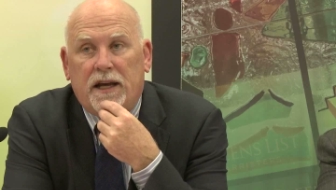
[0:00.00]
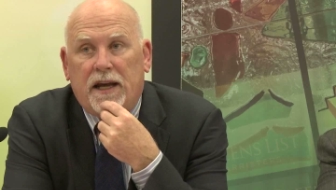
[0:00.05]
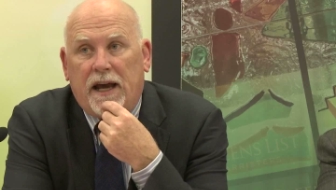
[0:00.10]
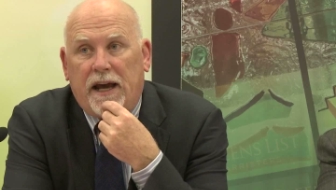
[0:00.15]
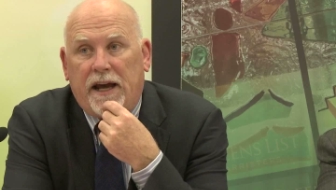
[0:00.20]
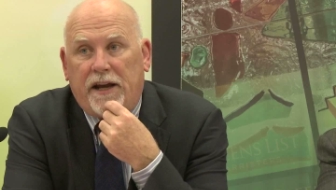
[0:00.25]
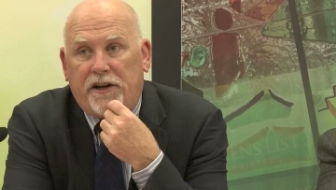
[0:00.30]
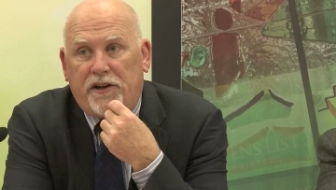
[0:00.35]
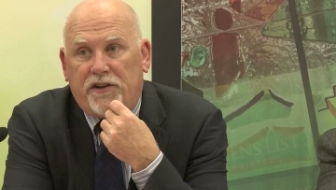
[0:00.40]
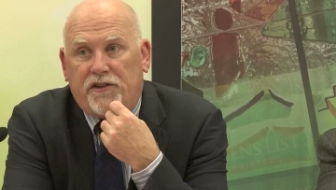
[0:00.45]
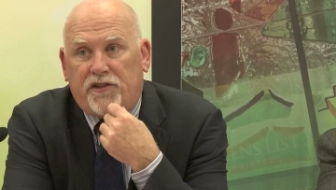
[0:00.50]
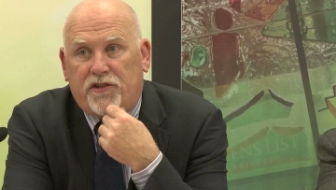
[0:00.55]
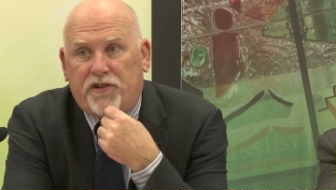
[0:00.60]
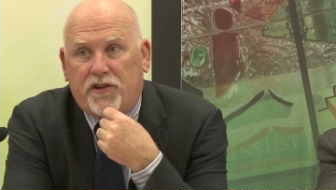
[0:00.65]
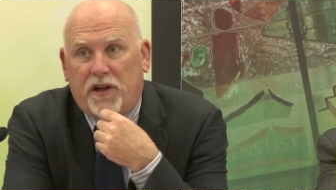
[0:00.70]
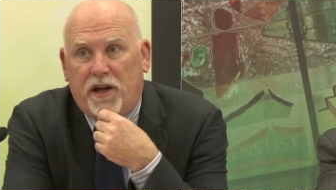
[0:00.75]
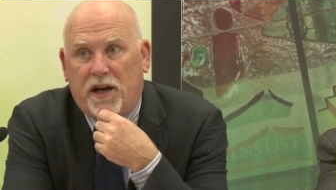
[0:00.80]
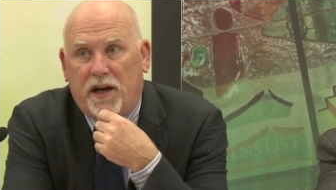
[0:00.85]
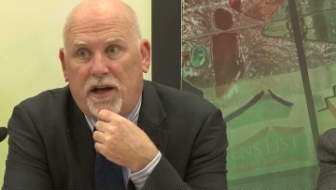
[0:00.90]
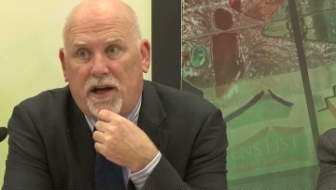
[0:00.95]
And it's
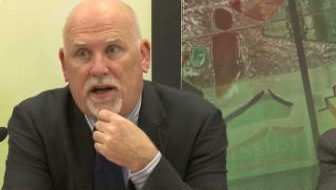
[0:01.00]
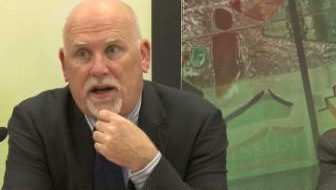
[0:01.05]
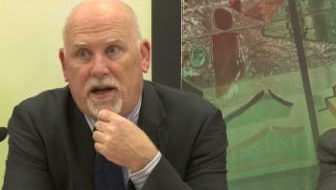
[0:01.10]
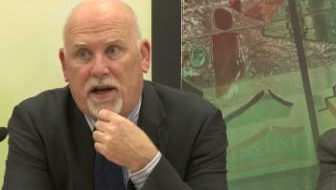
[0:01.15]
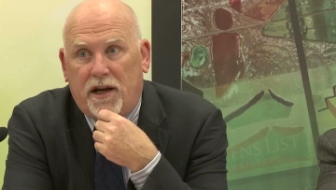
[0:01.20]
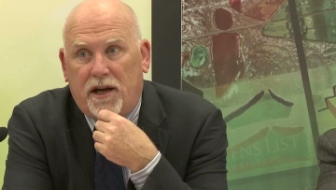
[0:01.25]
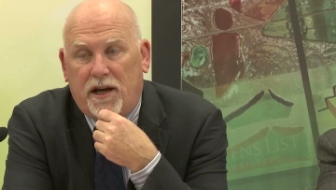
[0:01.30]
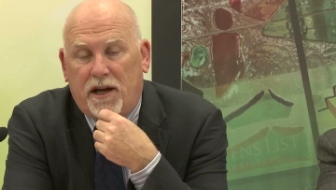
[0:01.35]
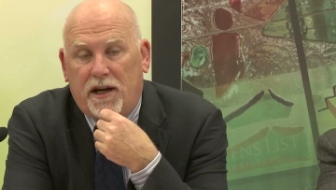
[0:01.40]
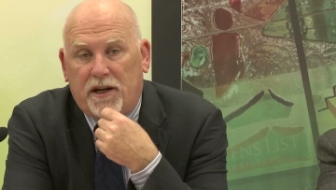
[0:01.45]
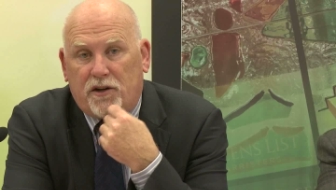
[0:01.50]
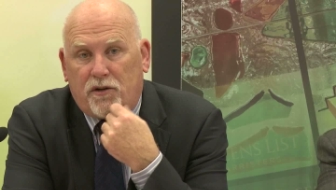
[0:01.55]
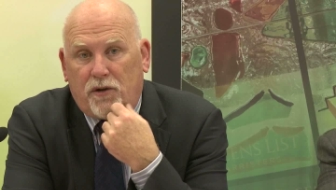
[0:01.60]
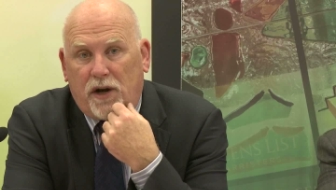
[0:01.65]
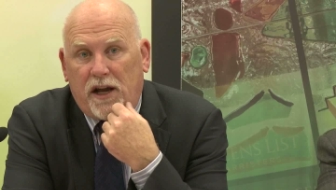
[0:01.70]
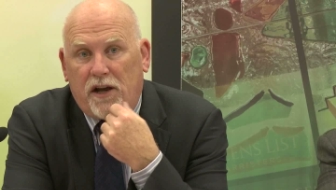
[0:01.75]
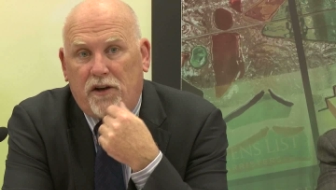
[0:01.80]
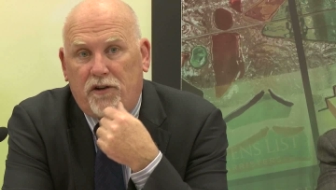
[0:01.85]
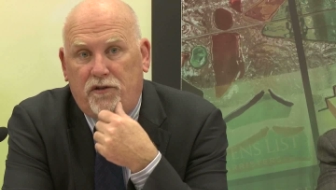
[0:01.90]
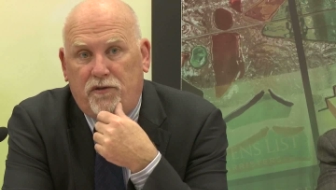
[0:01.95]
a
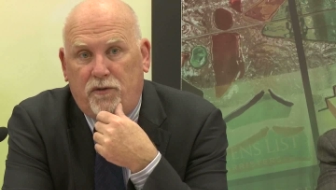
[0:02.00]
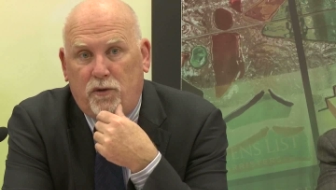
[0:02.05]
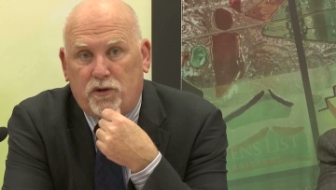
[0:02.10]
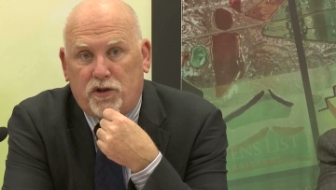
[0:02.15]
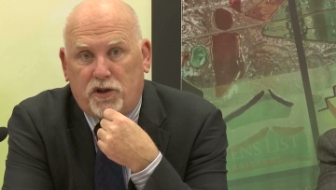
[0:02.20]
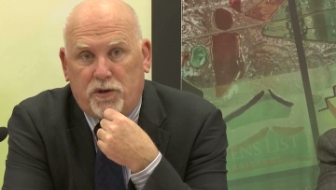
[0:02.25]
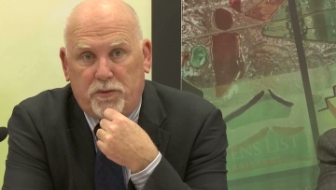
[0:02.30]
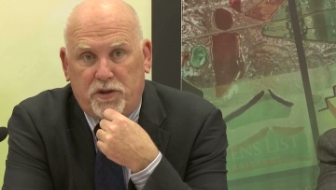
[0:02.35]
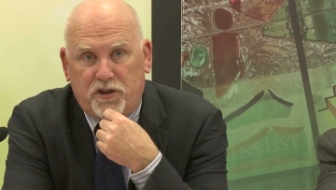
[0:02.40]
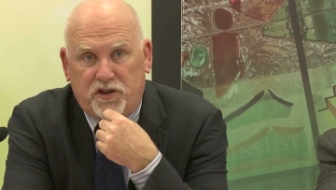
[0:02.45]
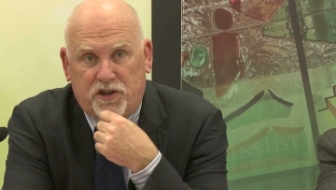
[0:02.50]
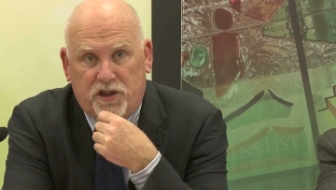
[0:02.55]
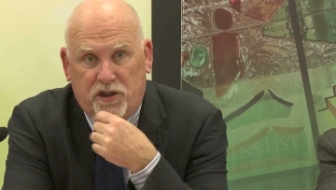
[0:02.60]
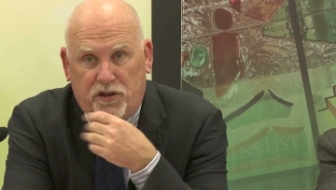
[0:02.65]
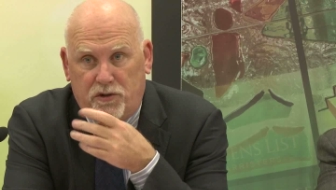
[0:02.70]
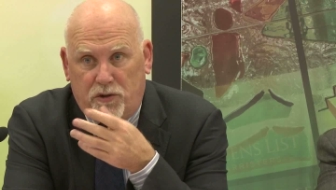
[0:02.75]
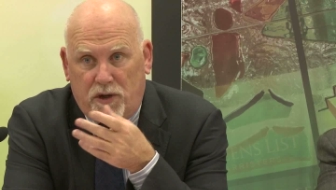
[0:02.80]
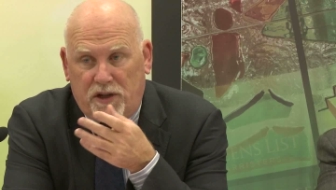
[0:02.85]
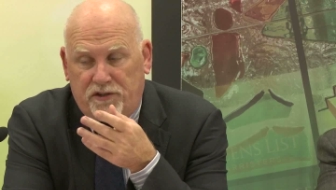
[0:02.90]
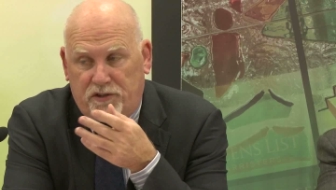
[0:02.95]
ground for the Commissioner,
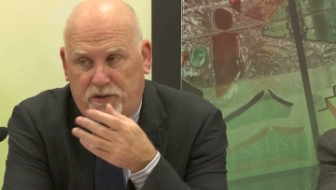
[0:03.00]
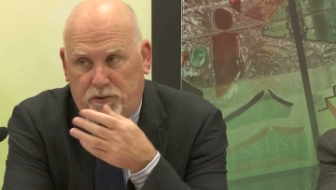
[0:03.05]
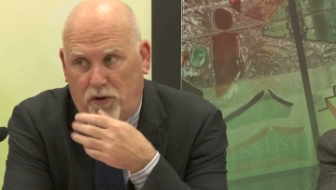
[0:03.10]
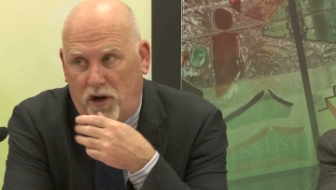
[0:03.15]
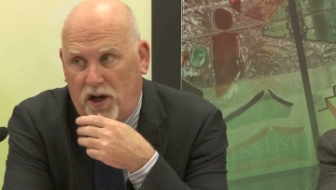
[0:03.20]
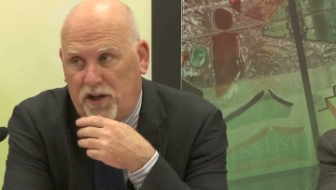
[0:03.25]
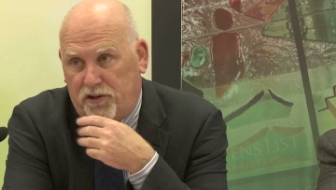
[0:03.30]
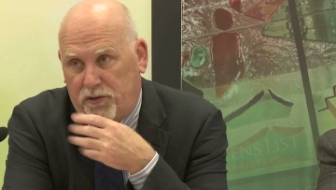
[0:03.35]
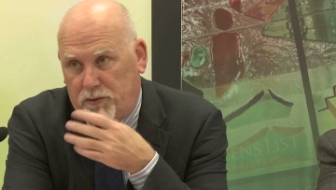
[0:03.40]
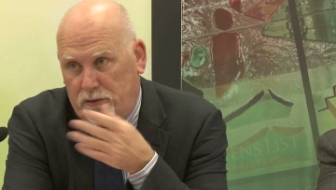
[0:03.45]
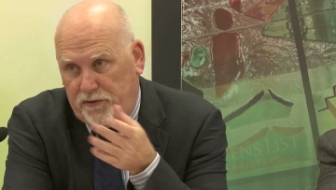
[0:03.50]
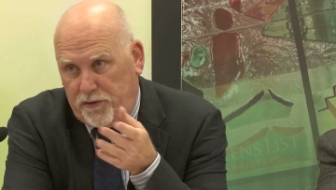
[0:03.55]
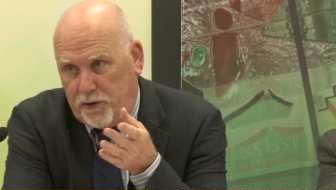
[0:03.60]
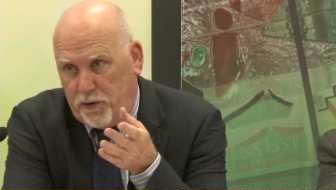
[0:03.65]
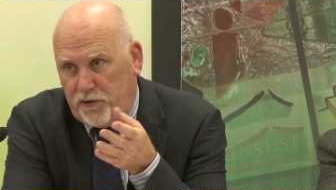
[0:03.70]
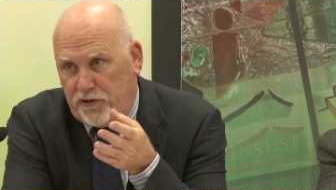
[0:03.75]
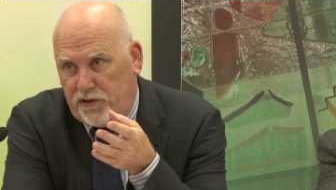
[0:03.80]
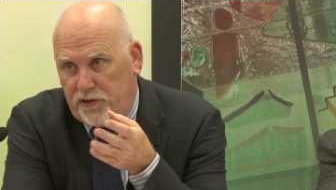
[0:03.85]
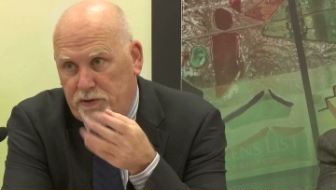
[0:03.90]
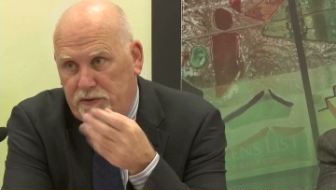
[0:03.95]
who has the right to
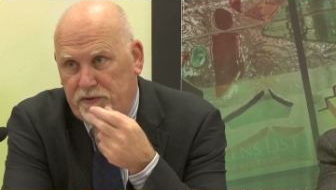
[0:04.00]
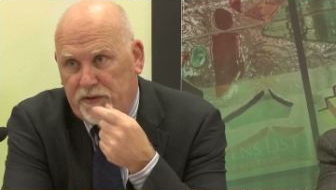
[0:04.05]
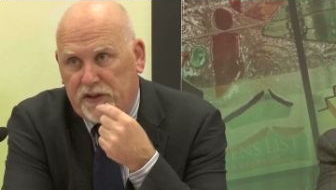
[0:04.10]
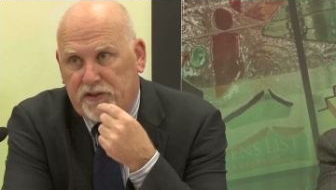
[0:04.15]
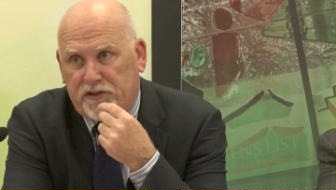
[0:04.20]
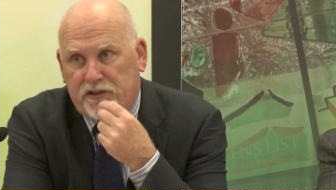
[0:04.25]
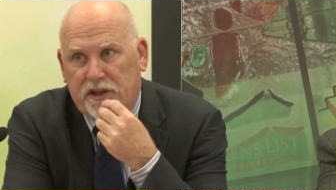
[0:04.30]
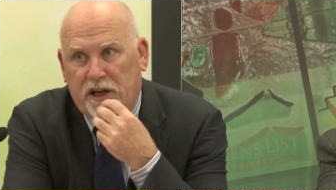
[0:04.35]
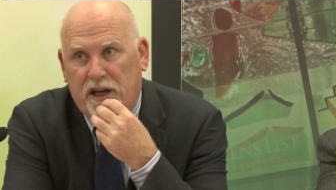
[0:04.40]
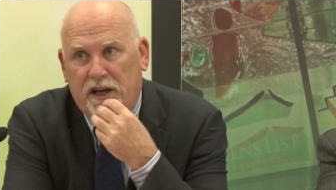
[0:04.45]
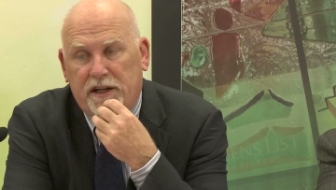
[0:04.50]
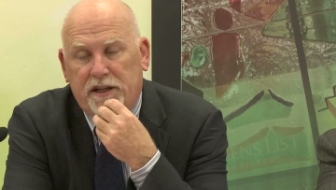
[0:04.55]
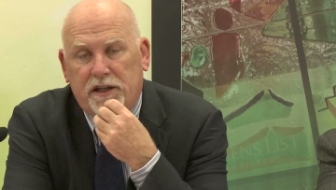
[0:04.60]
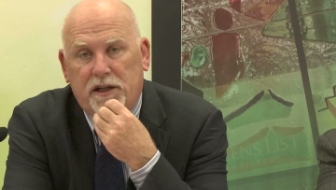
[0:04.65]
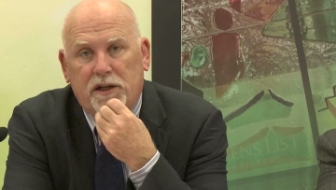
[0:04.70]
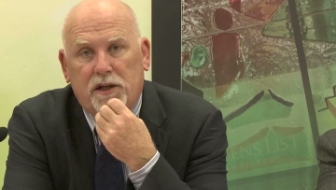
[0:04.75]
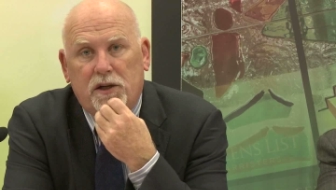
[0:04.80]
refuse to investigate